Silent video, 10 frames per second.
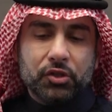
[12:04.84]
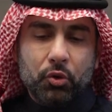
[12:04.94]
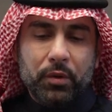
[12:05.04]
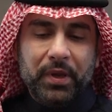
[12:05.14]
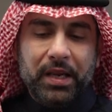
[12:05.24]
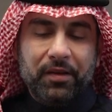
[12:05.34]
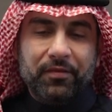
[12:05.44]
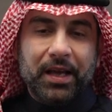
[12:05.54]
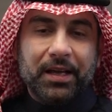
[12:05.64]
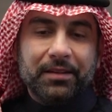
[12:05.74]
so we
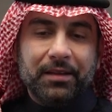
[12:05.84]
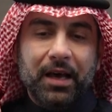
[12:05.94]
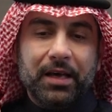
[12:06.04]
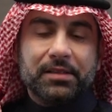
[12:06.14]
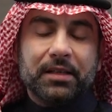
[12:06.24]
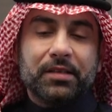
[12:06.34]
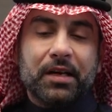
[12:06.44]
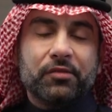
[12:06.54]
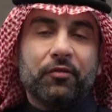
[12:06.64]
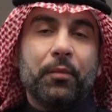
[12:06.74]
believe that it's a
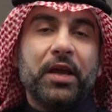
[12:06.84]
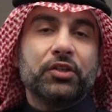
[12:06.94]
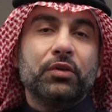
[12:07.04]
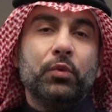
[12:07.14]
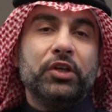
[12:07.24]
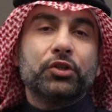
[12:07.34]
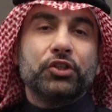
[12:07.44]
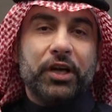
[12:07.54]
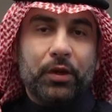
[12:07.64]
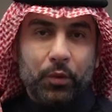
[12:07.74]
transformation we should
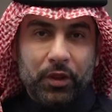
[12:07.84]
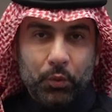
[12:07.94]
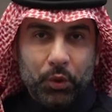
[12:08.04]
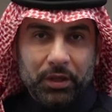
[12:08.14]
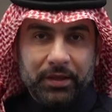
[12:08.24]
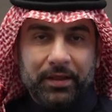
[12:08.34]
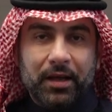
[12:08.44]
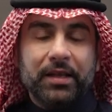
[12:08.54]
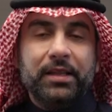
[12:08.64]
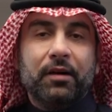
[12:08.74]
share with the world. And the
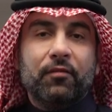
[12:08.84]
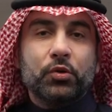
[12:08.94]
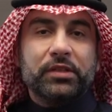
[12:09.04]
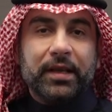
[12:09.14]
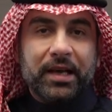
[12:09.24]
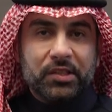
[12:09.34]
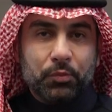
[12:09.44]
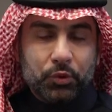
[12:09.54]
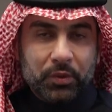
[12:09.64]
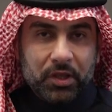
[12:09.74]
idea of hosting
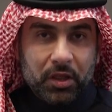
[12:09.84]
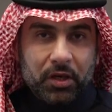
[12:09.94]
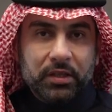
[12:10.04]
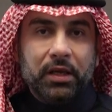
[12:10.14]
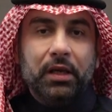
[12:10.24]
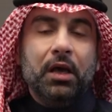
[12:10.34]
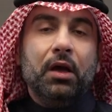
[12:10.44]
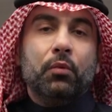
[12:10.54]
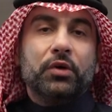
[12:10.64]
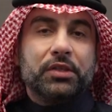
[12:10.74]
Expo 2030,
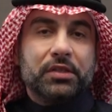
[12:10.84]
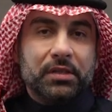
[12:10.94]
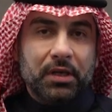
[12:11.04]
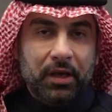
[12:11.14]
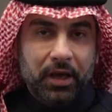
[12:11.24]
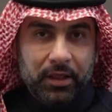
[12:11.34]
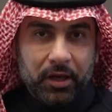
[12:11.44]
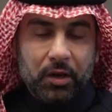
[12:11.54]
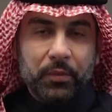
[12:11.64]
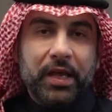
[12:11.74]
which is in the
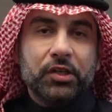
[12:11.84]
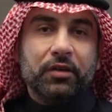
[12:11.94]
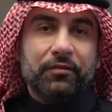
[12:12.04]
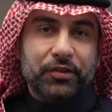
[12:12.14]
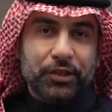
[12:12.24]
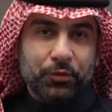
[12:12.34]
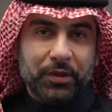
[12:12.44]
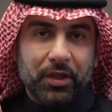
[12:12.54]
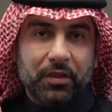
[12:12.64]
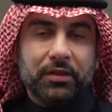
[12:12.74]
culmination of Vision
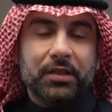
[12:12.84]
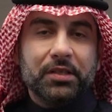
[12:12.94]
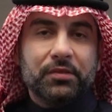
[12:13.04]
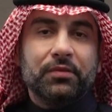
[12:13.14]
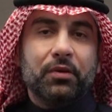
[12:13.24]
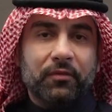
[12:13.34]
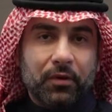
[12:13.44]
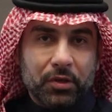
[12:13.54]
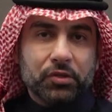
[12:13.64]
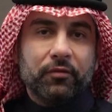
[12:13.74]
2030, is
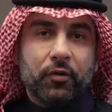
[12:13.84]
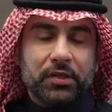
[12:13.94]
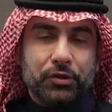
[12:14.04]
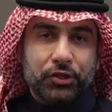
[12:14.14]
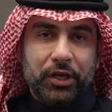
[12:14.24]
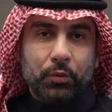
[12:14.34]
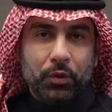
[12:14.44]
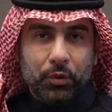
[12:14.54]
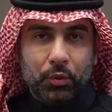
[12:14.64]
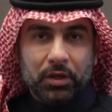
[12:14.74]
also for us to share
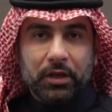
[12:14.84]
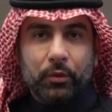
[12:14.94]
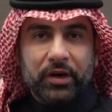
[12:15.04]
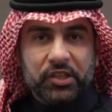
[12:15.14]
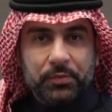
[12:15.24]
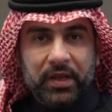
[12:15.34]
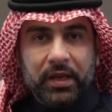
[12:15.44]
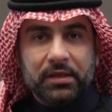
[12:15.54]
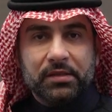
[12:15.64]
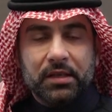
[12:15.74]
with the world our
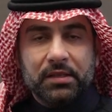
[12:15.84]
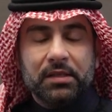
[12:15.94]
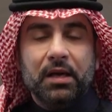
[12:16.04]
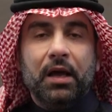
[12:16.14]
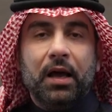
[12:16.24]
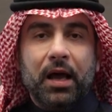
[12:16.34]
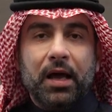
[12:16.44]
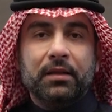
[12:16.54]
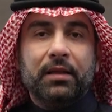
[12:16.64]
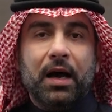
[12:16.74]
experiences
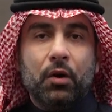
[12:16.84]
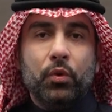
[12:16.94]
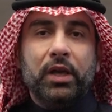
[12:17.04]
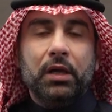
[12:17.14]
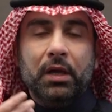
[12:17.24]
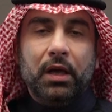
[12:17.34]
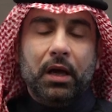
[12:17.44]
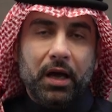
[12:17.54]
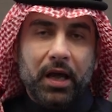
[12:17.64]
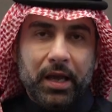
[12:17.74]
and how we
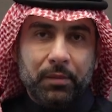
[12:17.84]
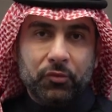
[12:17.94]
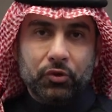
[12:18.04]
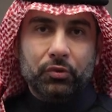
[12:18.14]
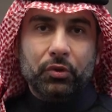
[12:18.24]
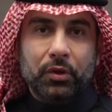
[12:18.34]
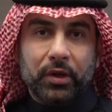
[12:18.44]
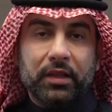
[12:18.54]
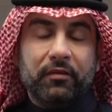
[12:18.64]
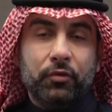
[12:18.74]
aim to
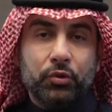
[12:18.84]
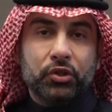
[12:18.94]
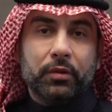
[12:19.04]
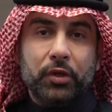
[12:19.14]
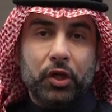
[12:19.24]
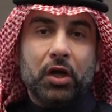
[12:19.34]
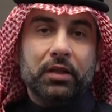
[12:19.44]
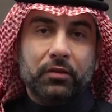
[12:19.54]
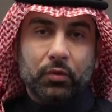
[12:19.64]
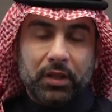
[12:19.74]
look at the future
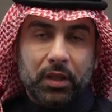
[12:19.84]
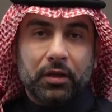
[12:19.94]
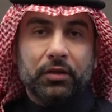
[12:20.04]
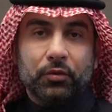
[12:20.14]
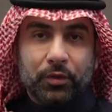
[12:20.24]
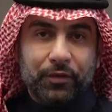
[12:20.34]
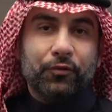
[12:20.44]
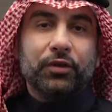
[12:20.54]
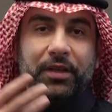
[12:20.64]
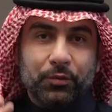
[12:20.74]
beyond 2030,
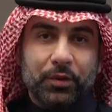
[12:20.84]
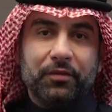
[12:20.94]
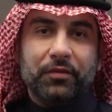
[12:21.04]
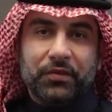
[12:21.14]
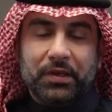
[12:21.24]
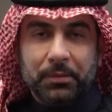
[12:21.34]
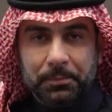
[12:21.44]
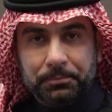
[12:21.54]
2040 and 2050.